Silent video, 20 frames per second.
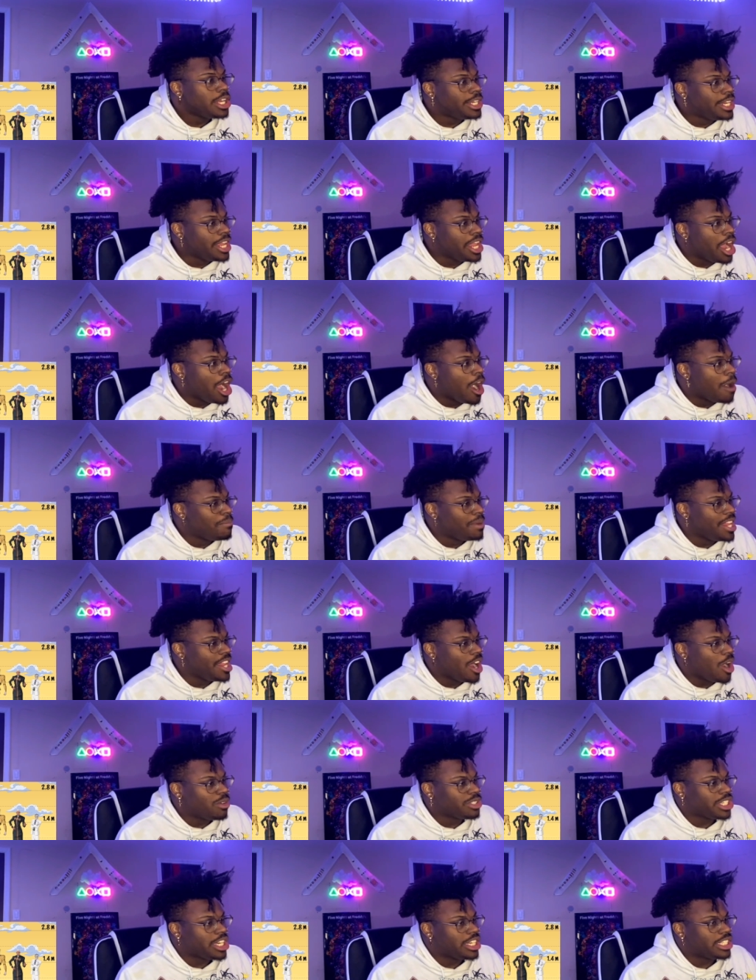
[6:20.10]
D, um,
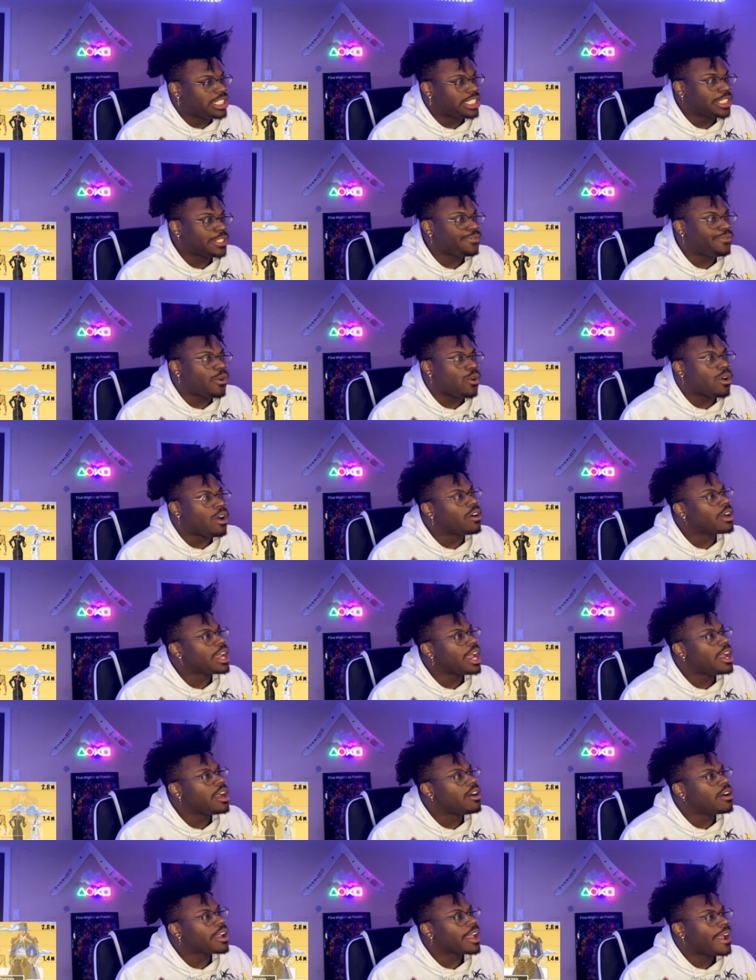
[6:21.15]
DO's on 6'4.
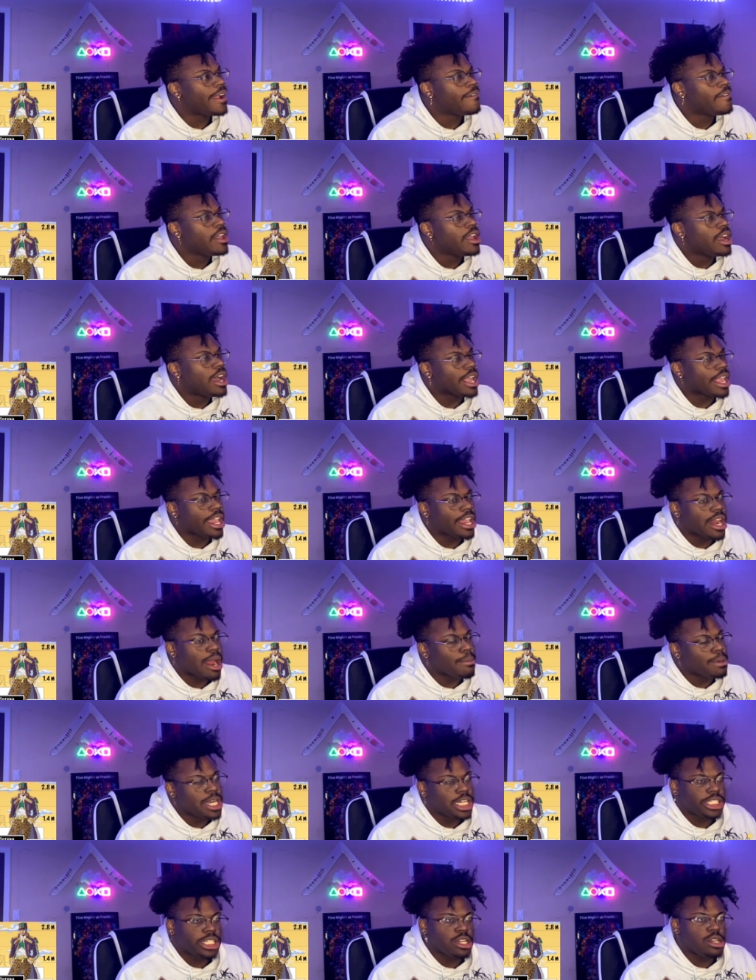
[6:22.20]
Okay, okay. Again, I'm going to
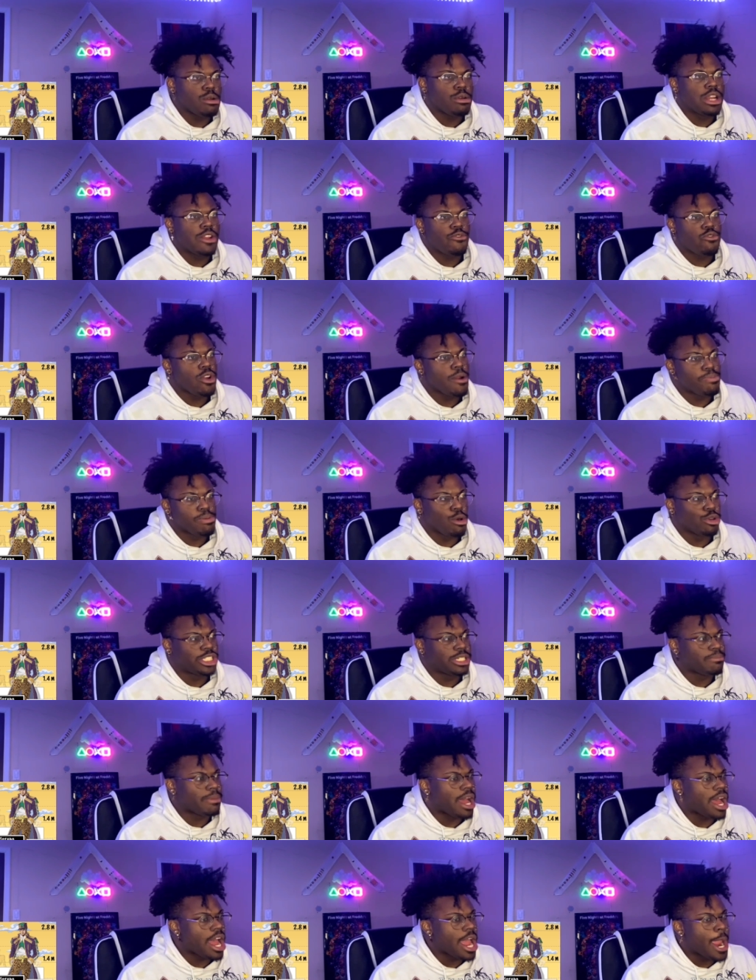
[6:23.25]
let you know if we're
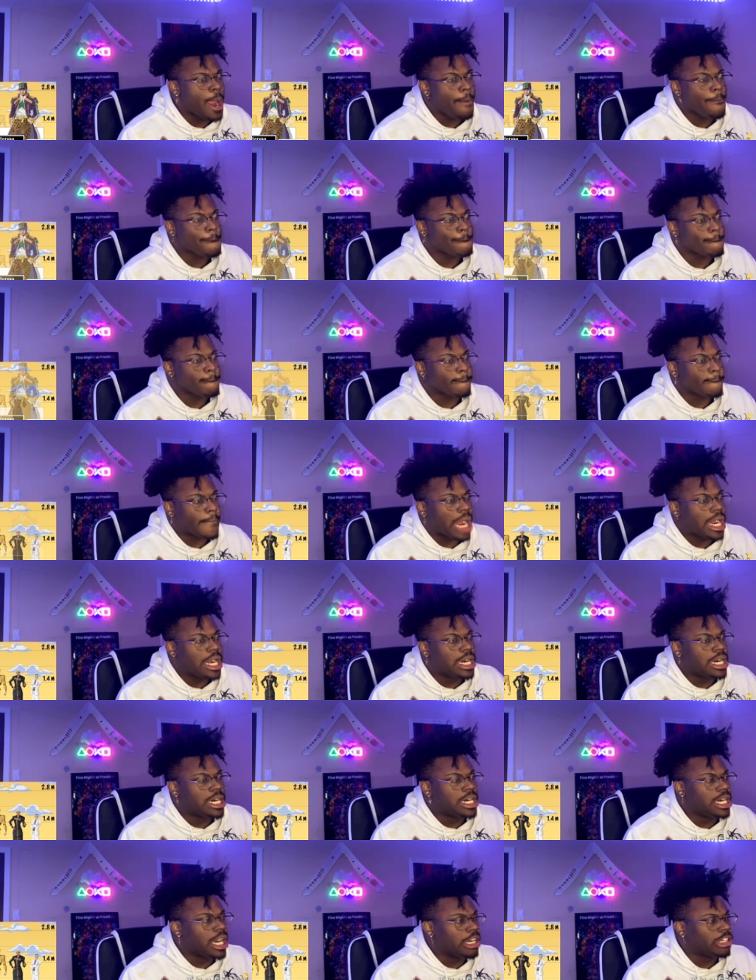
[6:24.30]
approaching my height.
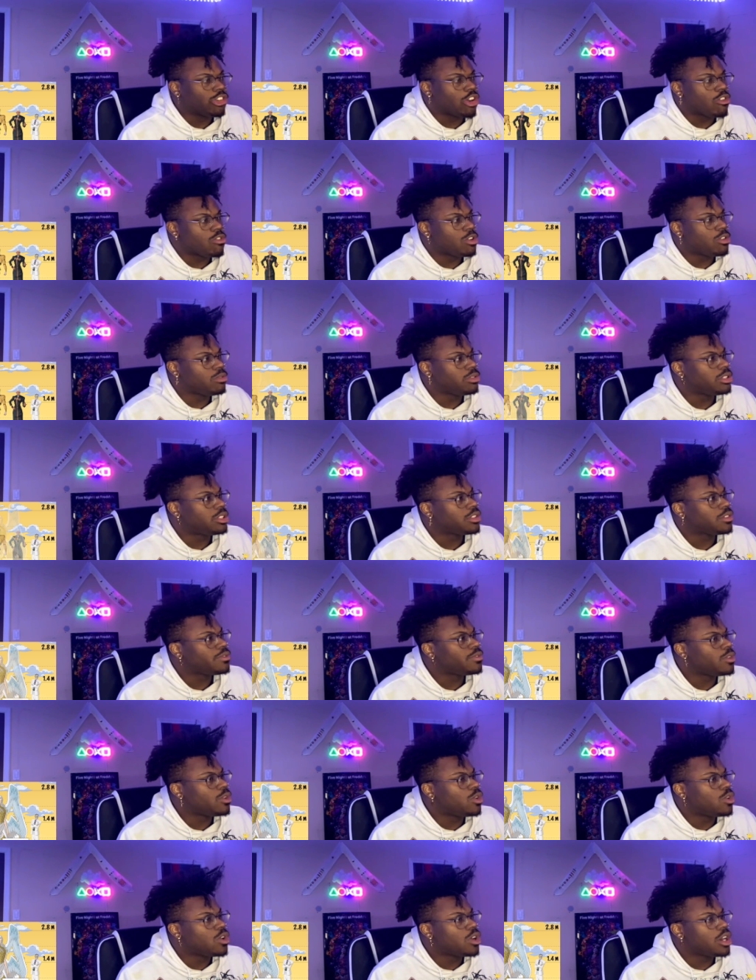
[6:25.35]
Uh, Jordan Rose
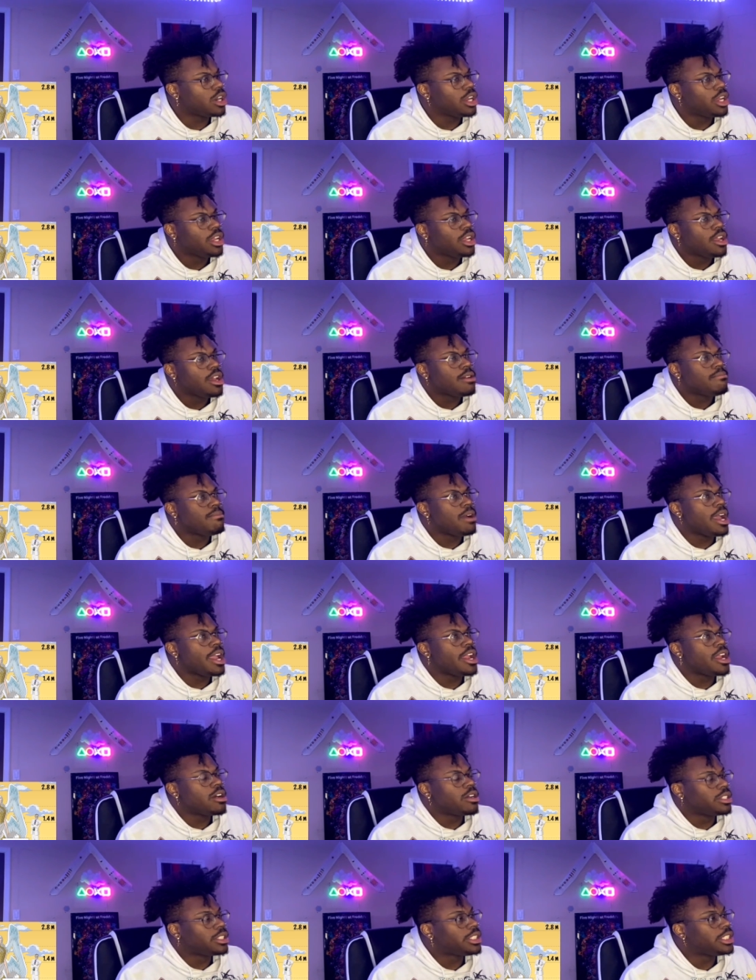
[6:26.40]
for my
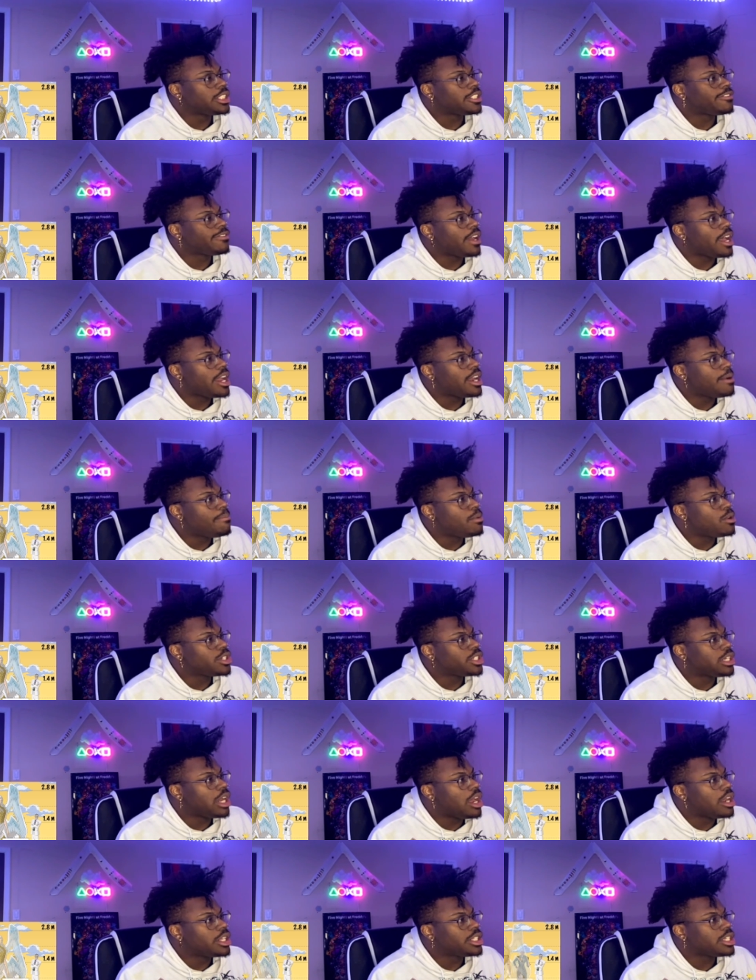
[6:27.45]
L is 6'5. That boy
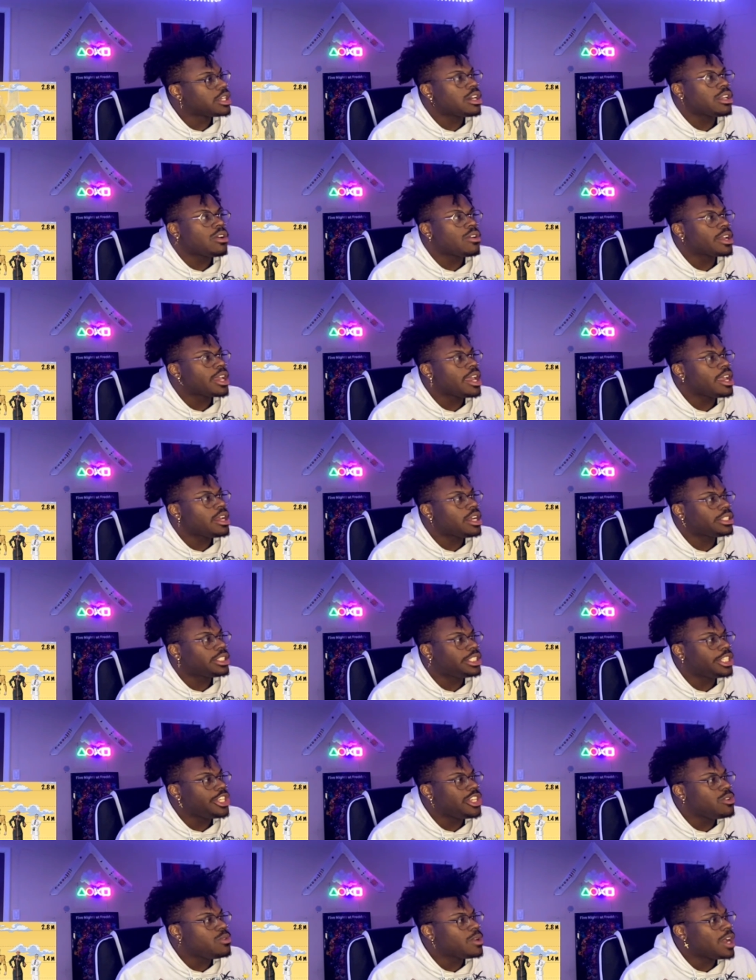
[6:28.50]
tall as hell. Okay, I
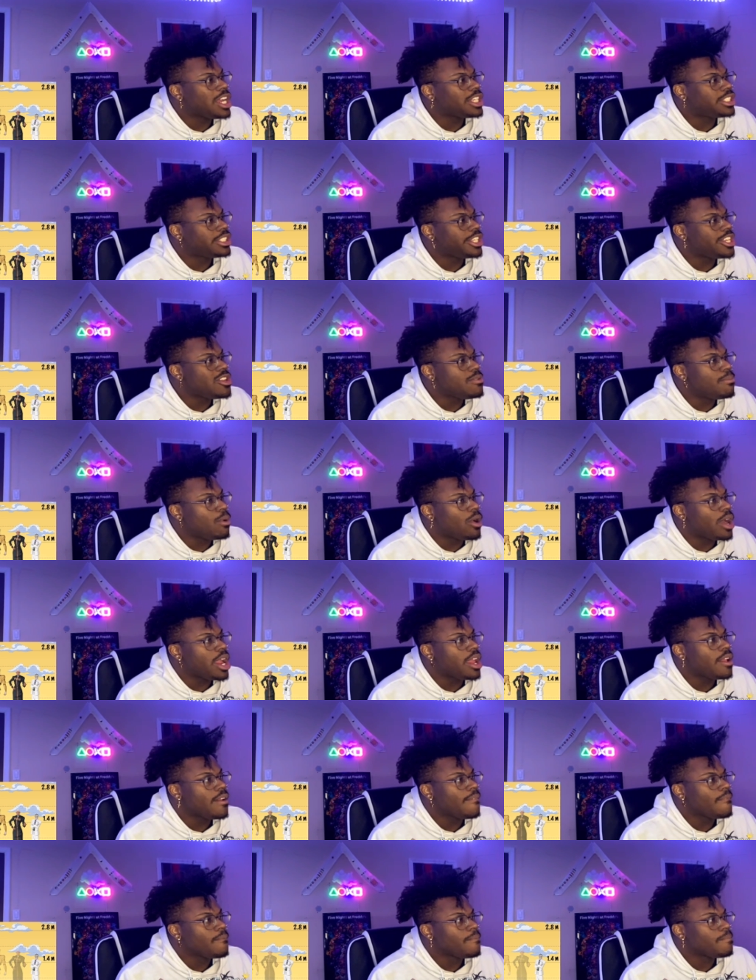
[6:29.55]
see you. I see you, boy.
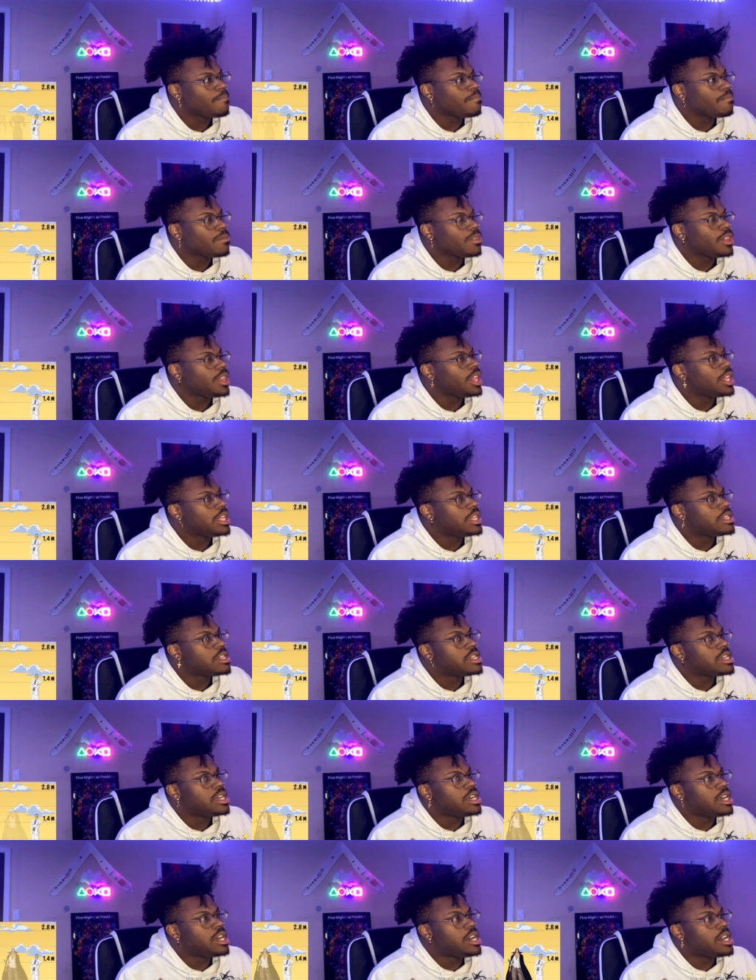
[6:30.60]

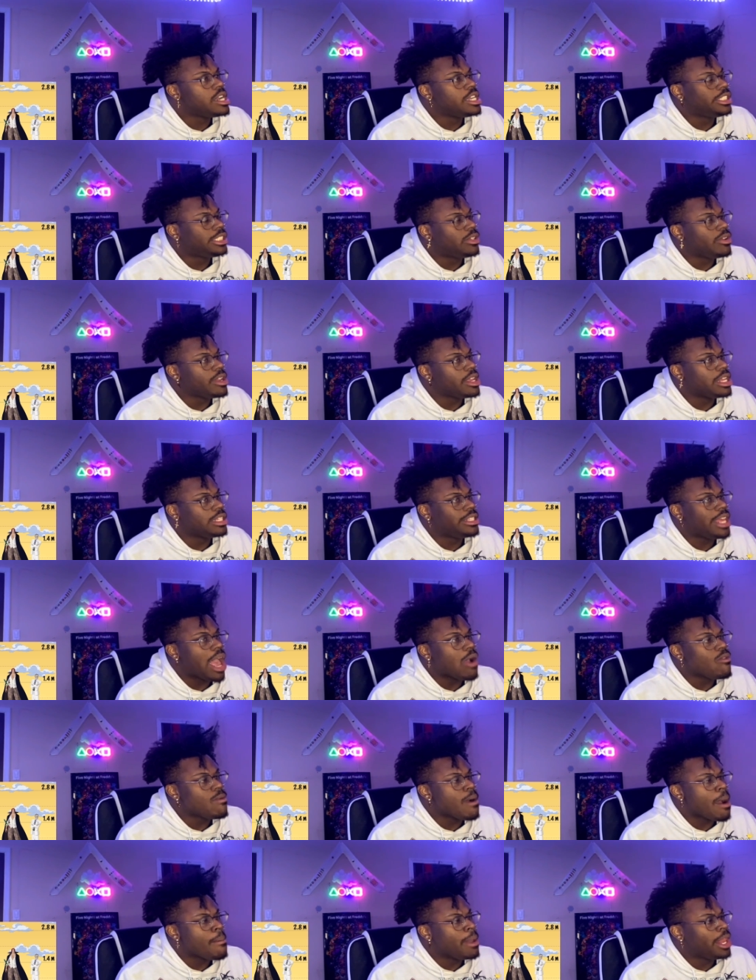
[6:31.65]
Uh, he still gets that
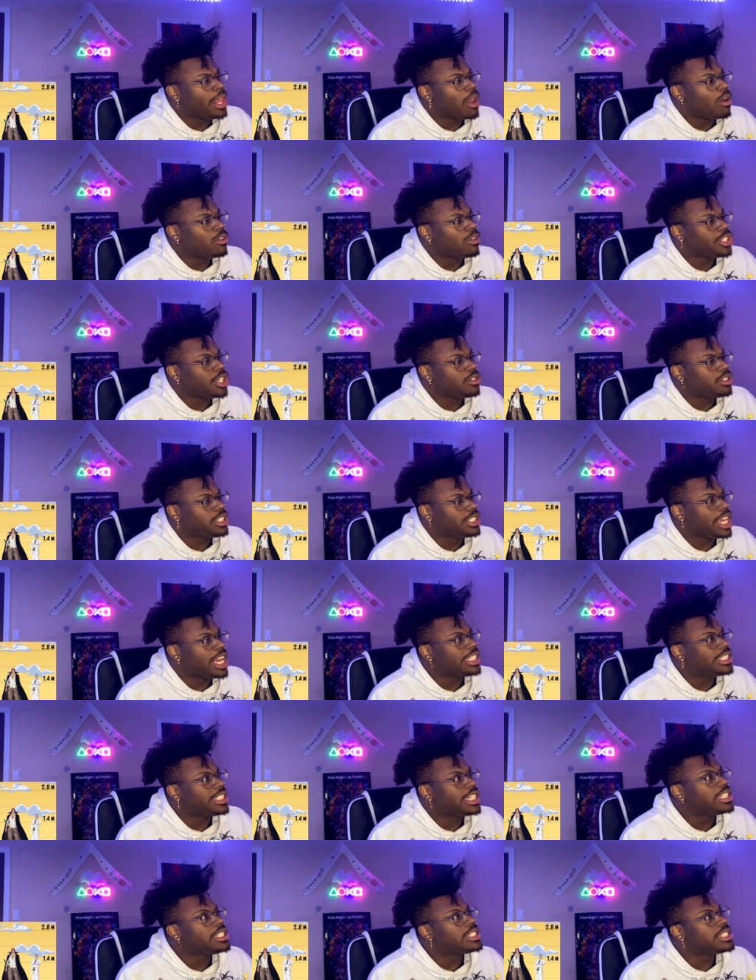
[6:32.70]
with my Meliodas, though. Shanks
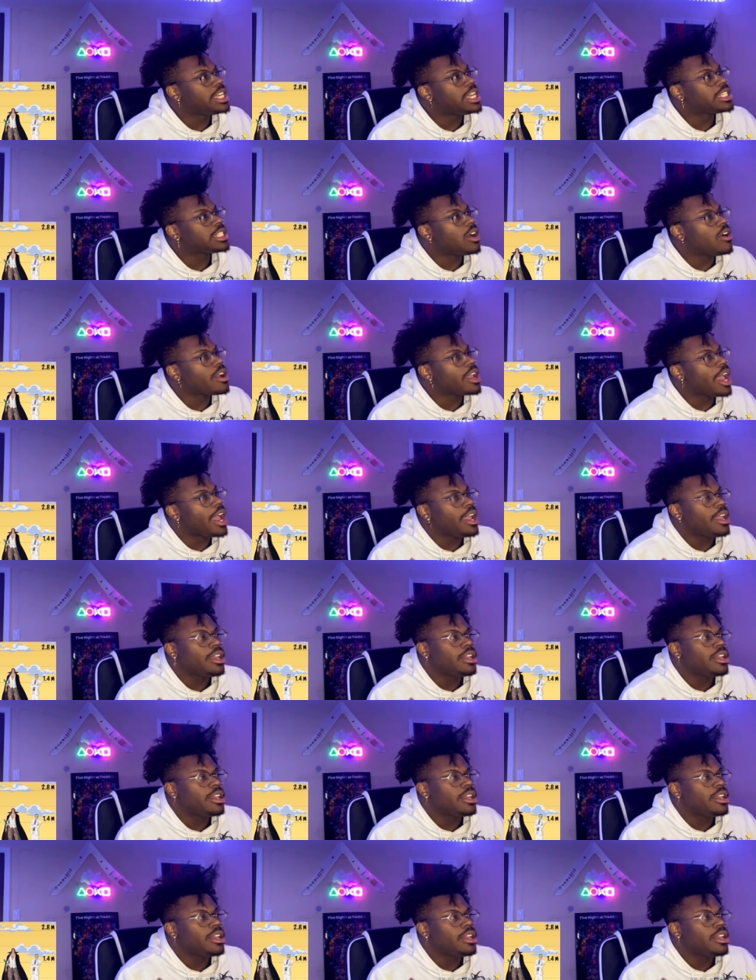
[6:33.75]
6'6. Okay.